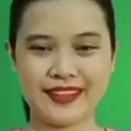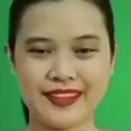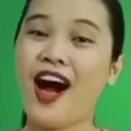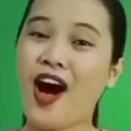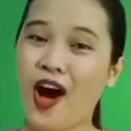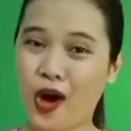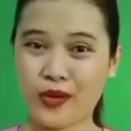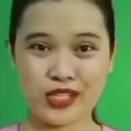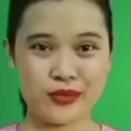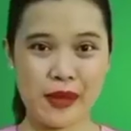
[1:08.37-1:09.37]
Always
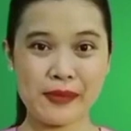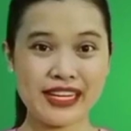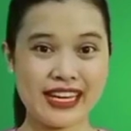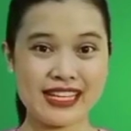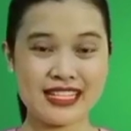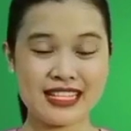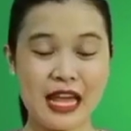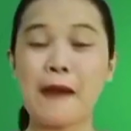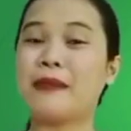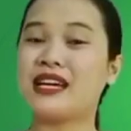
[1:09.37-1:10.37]
remember, kids,
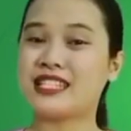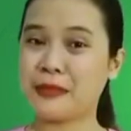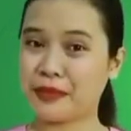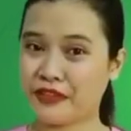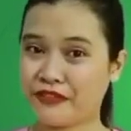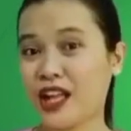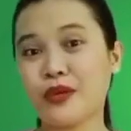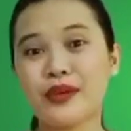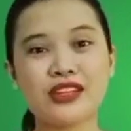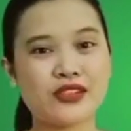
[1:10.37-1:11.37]
by simply following
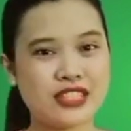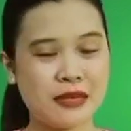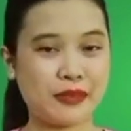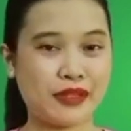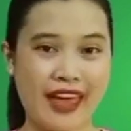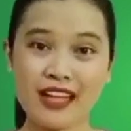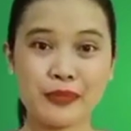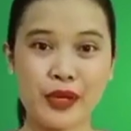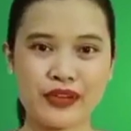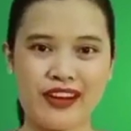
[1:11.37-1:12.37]
those simple health
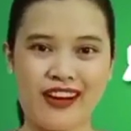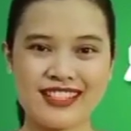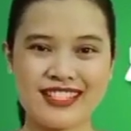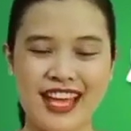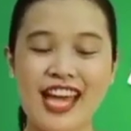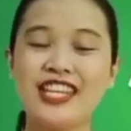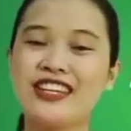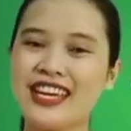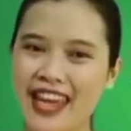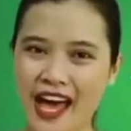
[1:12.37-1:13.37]
protocols, you can
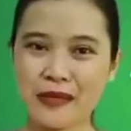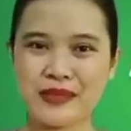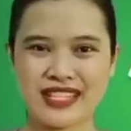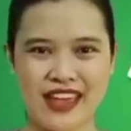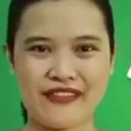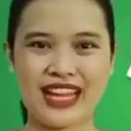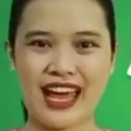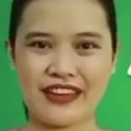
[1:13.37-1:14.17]
help save a life.